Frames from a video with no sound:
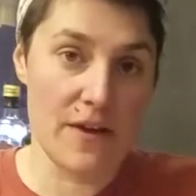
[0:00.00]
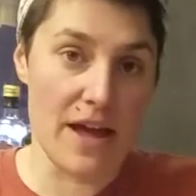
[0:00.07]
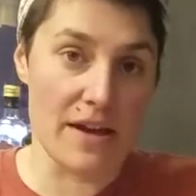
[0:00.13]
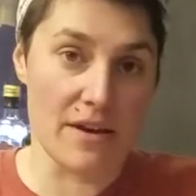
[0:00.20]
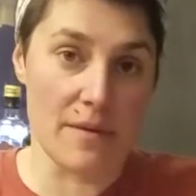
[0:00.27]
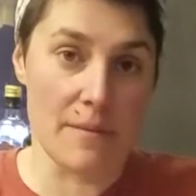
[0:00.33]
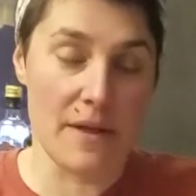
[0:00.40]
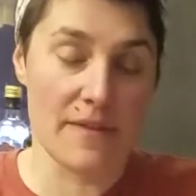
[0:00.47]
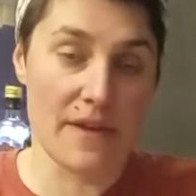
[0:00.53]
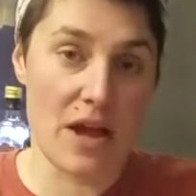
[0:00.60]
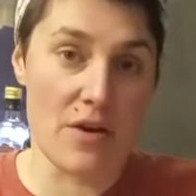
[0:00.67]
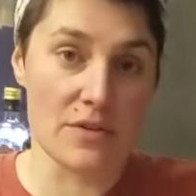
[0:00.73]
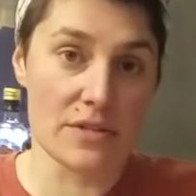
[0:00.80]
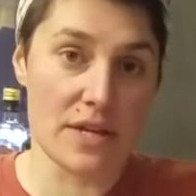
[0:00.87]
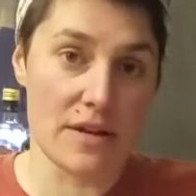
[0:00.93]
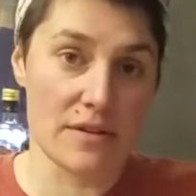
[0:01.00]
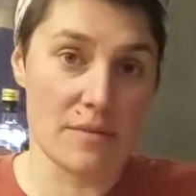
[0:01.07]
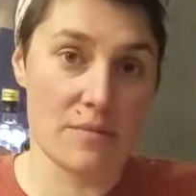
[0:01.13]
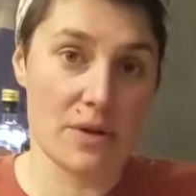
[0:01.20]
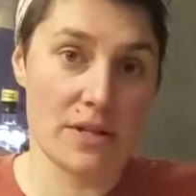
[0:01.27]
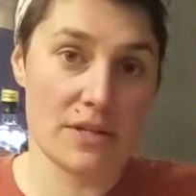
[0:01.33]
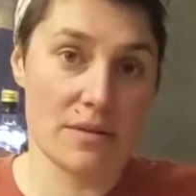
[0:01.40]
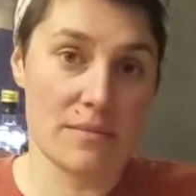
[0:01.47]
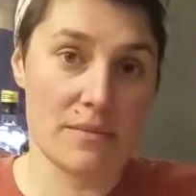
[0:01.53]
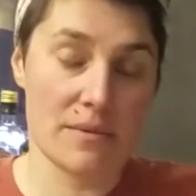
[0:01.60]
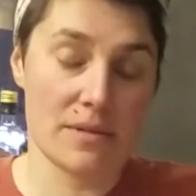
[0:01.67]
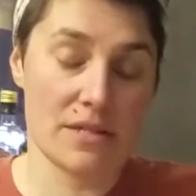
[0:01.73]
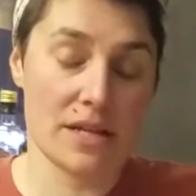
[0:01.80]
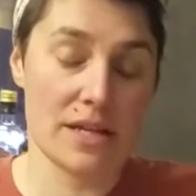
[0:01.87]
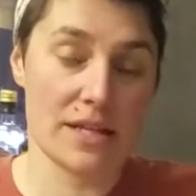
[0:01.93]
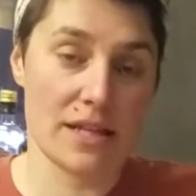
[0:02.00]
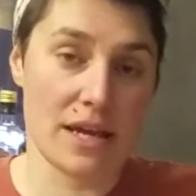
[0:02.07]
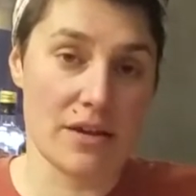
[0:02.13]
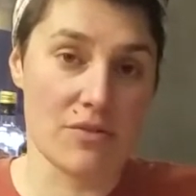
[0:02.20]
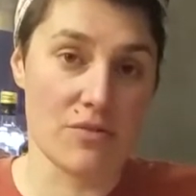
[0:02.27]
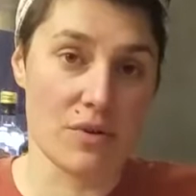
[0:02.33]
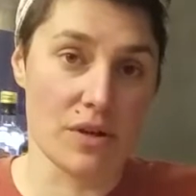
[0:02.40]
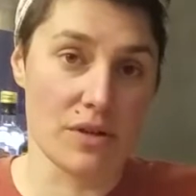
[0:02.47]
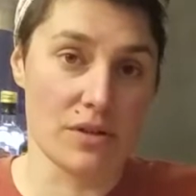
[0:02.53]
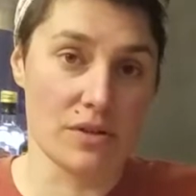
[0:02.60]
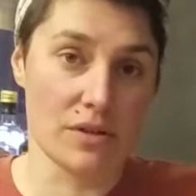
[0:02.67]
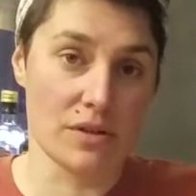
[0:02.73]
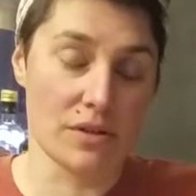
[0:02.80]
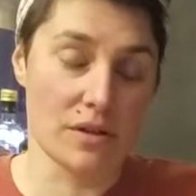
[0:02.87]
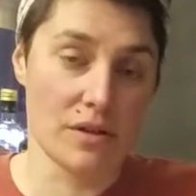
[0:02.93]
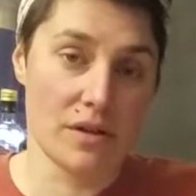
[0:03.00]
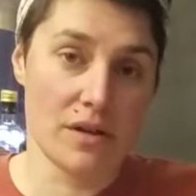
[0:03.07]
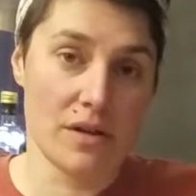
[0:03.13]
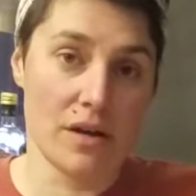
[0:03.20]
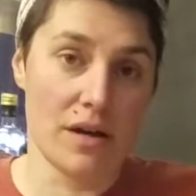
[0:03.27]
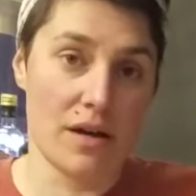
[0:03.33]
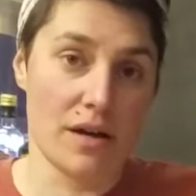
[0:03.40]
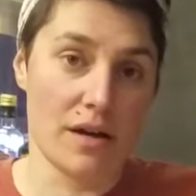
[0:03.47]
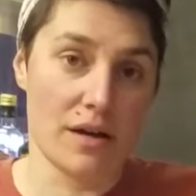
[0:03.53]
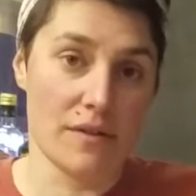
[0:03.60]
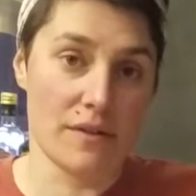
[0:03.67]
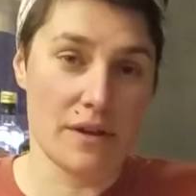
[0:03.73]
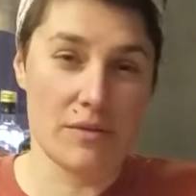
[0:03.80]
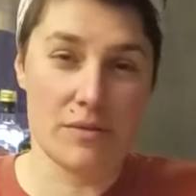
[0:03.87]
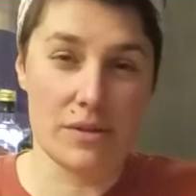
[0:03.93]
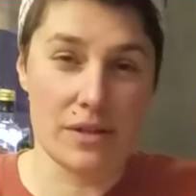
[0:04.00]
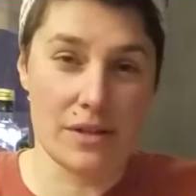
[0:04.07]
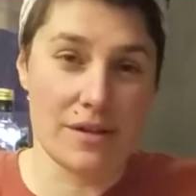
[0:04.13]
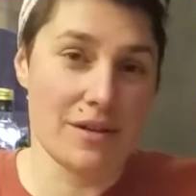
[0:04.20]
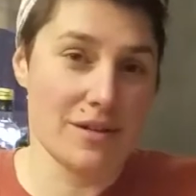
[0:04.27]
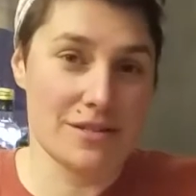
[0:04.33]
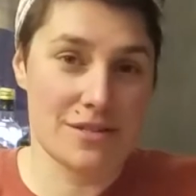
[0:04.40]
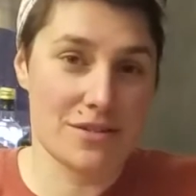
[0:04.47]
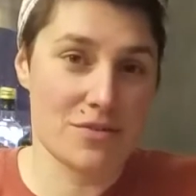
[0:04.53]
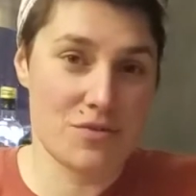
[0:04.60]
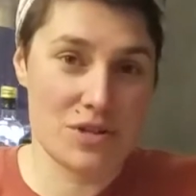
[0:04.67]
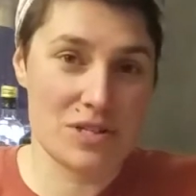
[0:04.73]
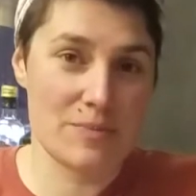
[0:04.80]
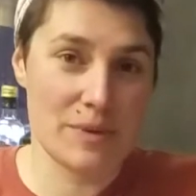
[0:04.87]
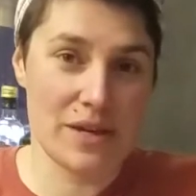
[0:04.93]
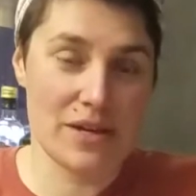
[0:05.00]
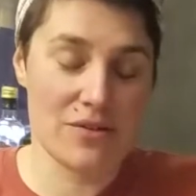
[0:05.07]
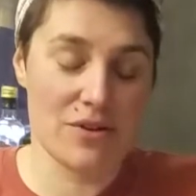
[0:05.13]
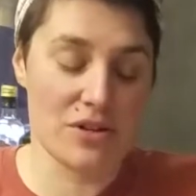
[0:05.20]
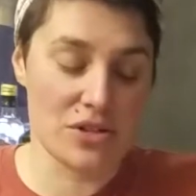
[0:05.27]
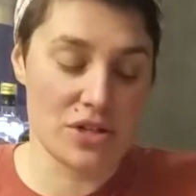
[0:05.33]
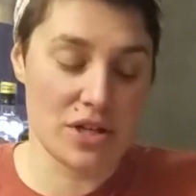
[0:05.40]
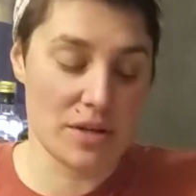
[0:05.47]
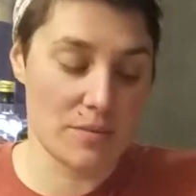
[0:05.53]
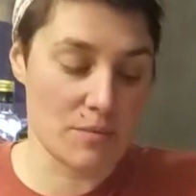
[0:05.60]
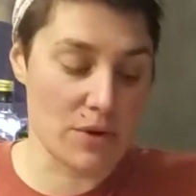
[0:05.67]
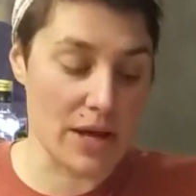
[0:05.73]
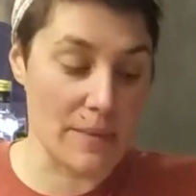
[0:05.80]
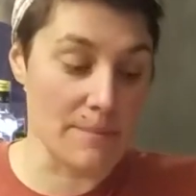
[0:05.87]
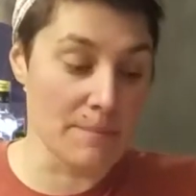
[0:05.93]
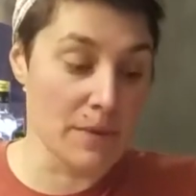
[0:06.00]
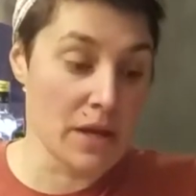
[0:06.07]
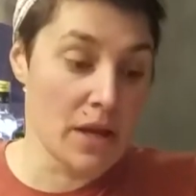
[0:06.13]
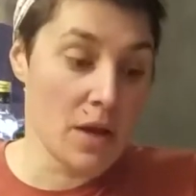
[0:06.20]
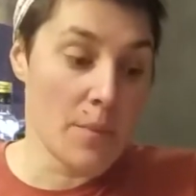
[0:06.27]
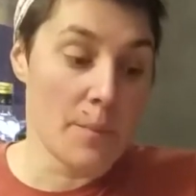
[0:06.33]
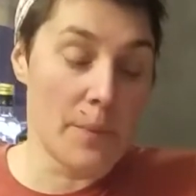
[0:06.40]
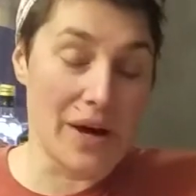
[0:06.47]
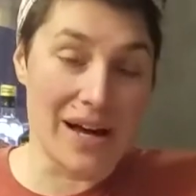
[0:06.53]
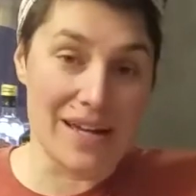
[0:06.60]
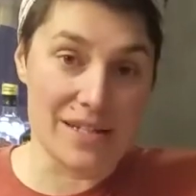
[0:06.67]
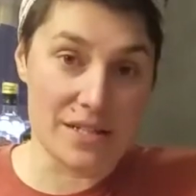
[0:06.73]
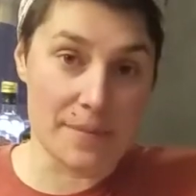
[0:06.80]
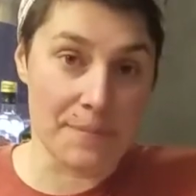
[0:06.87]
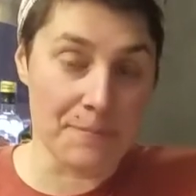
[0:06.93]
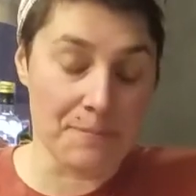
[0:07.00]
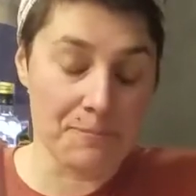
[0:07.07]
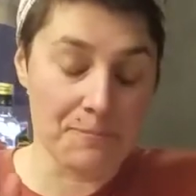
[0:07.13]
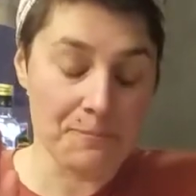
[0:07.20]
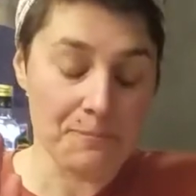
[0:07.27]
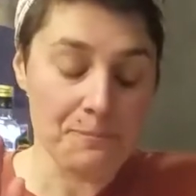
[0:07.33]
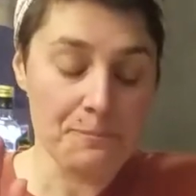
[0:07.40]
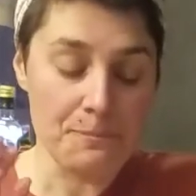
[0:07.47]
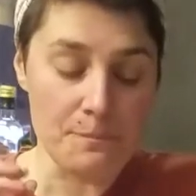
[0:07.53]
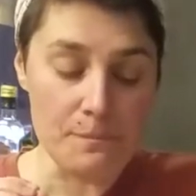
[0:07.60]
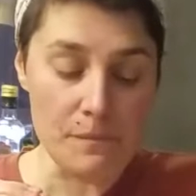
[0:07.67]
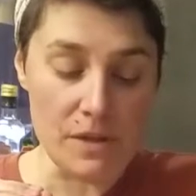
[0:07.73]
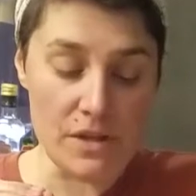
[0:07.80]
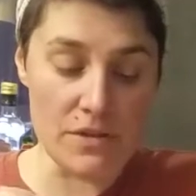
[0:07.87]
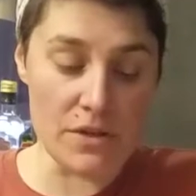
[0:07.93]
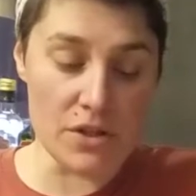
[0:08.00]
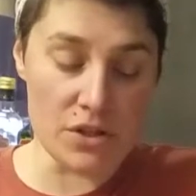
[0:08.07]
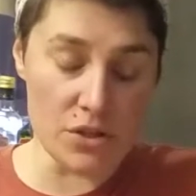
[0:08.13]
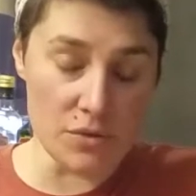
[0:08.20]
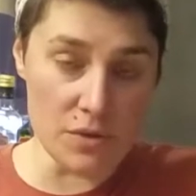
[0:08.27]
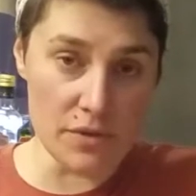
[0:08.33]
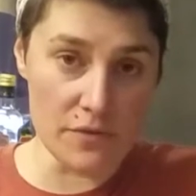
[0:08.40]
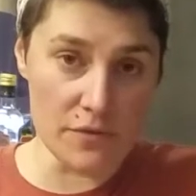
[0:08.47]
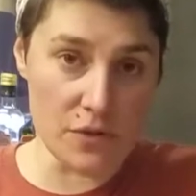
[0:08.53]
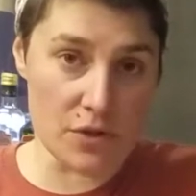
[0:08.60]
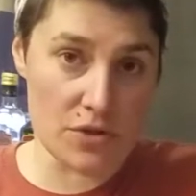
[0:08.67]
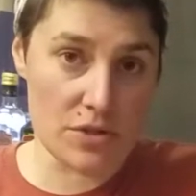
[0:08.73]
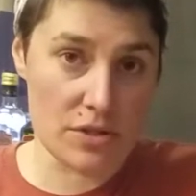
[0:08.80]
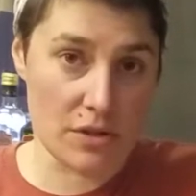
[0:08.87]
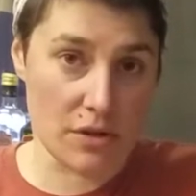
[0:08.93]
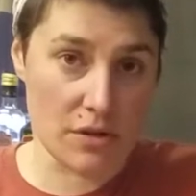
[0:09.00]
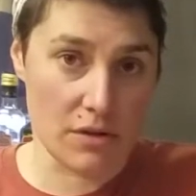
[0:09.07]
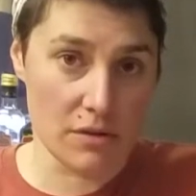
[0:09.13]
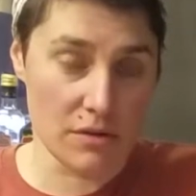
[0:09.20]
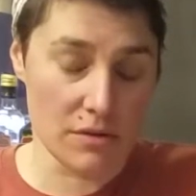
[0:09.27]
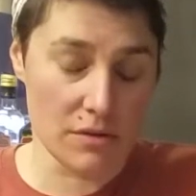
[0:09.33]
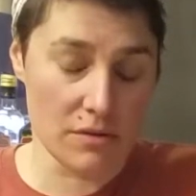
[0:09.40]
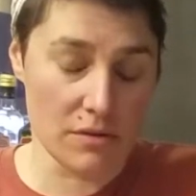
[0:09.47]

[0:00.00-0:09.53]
up on the outside of the bread to get that grilled, that really nice, crispy, crunchy bread. But the universal